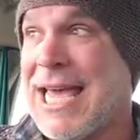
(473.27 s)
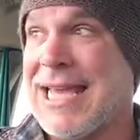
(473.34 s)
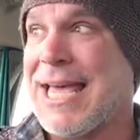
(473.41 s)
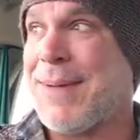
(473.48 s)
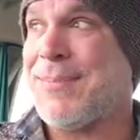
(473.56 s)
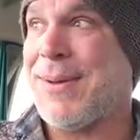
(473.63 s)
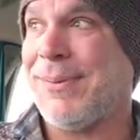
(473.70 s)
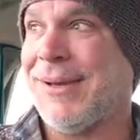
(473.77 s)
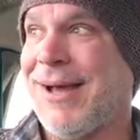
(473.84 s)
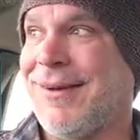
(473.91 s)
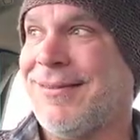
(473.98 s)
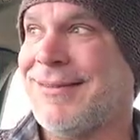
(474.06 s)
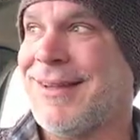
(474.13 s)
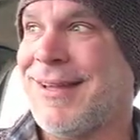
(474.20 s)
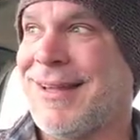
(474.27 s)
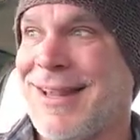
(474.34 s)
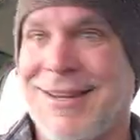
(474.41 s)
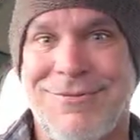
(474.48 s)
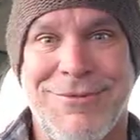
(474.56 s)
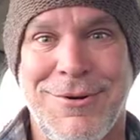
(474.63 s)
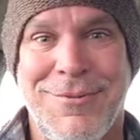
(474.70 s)
It kept people out. And then
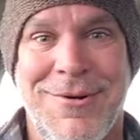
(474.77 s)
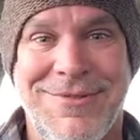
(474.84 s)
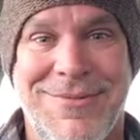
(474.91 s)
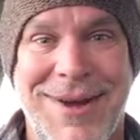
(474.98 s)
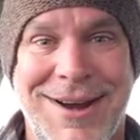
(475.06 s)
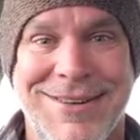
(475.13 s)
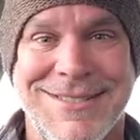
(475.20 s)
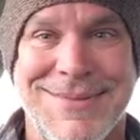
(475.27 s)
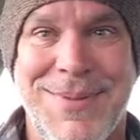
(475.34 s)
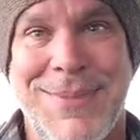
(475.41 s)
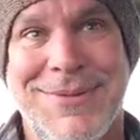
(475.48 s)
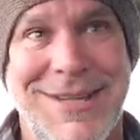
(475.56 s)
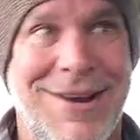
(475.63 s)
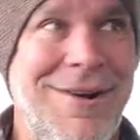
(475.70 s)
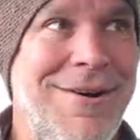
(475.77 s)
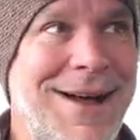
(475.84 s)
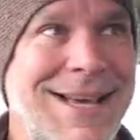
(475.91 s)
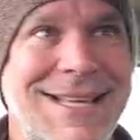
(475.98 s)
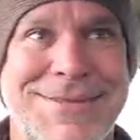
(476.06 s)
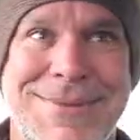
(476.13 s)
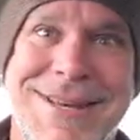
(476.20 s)
they removed the barriers and people said, oh,
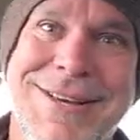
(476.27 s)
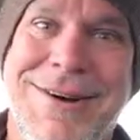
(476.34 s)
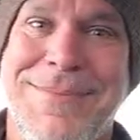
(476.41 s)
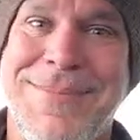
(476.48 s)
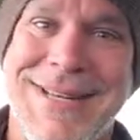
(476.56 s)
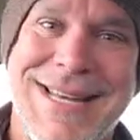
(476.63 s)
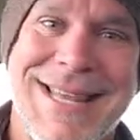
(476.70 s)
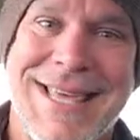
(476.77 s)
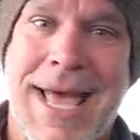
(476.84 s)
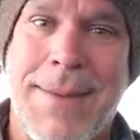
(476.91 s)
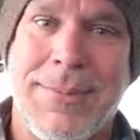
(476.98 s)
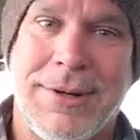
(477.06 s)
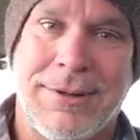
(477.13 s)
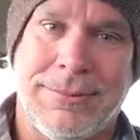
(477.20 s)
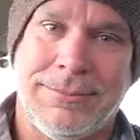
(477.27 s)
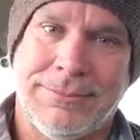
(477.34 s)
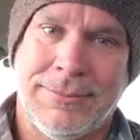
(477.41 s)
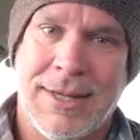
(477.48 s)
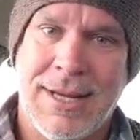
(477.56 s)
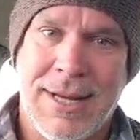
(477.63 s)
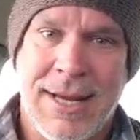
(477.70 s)
I guess we can go up into the Capitol.
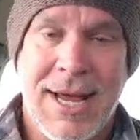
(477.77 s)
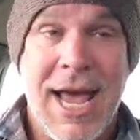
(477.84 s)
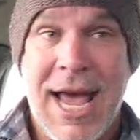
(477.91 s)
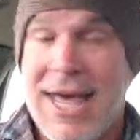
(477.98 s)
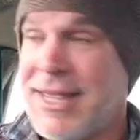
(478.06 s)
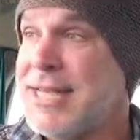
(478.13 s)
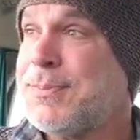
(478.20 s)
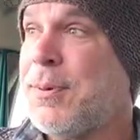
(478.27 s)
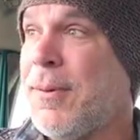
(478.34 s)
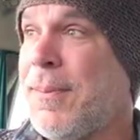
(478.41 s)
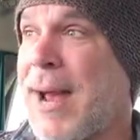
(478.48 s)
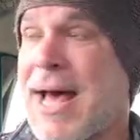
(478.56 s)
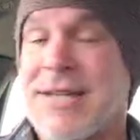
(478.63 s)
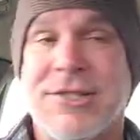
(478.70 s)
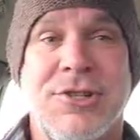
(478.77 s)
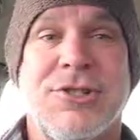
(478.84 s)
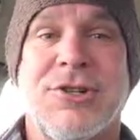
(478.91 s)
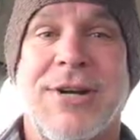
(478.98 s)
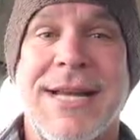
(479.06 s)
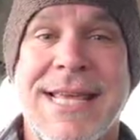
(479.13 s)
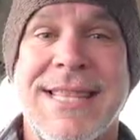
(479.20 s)
And these poor
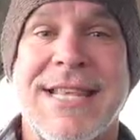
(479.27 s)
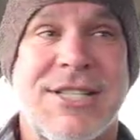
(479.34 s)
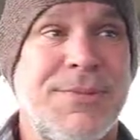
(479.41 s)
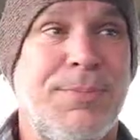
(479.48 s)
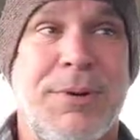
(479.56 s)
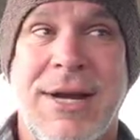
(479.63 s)
bastards are in this